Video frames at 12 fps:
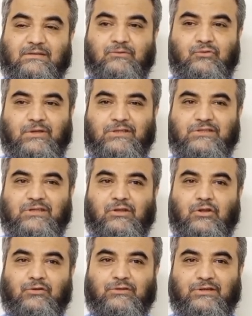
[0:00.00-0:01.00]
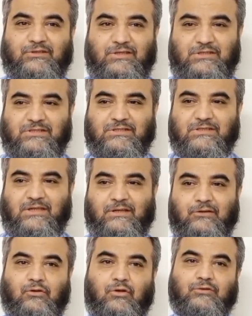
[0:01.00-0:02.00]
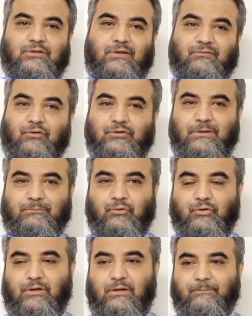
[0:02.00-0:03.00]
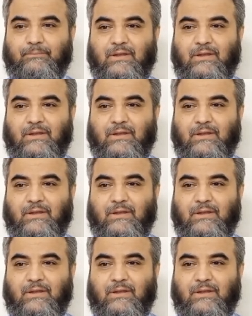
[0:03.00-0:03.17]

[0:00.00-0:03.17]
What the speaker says: you can see along the discs and along the infratemporal